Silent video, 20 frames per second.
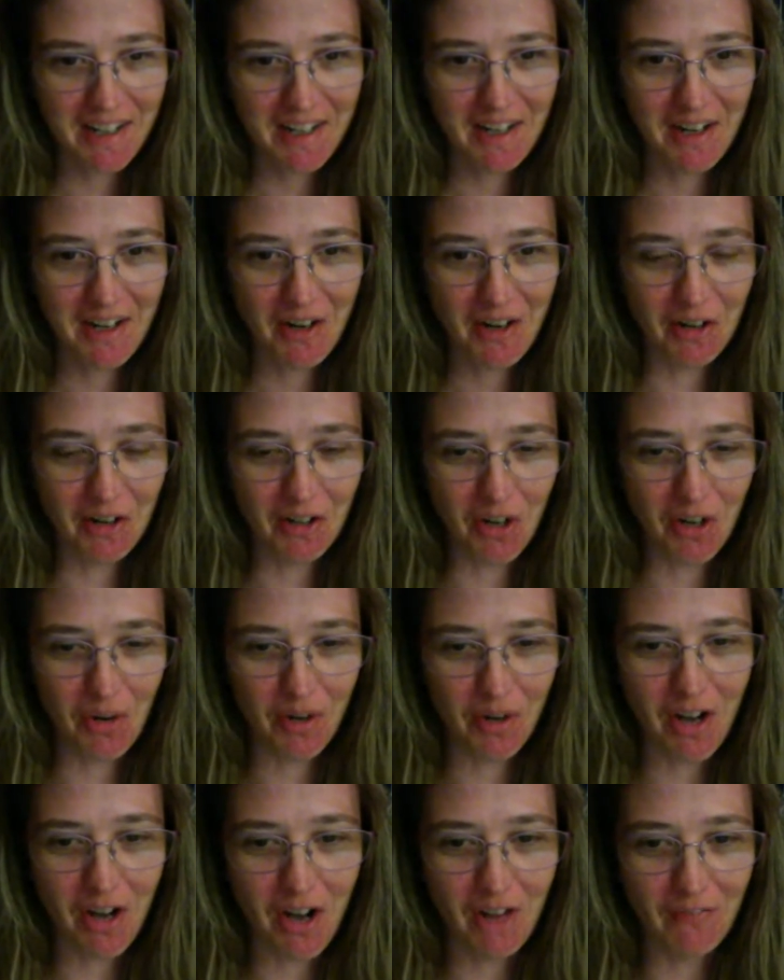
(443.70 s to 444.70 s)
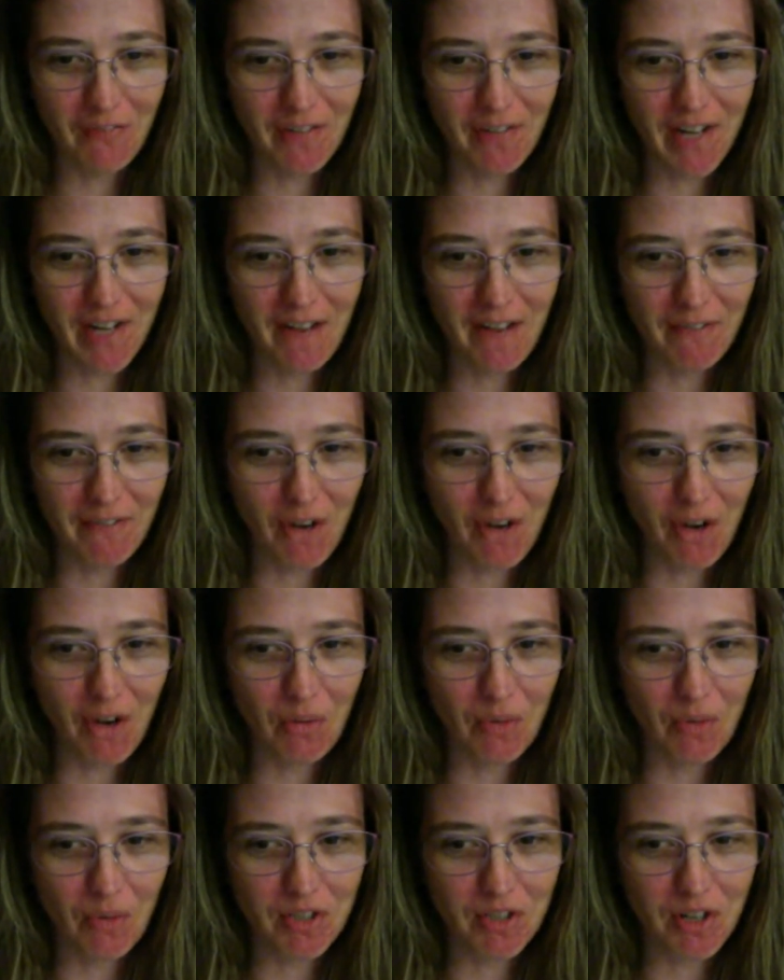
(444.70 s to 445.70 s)
Her going off and that
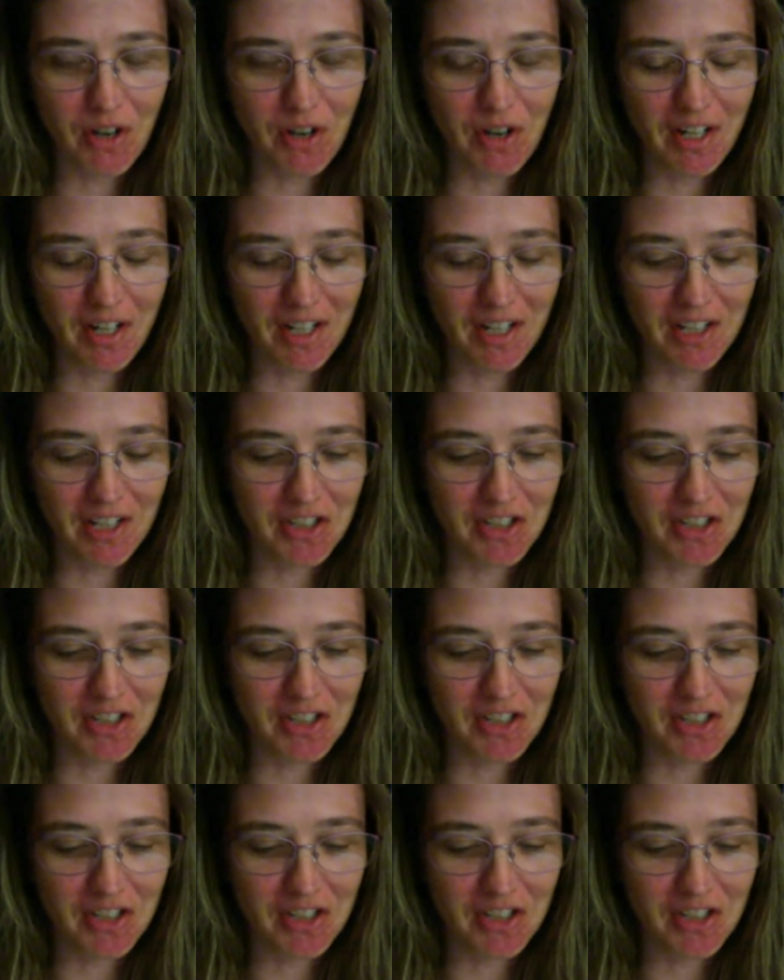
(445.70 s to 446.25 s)
phone was on and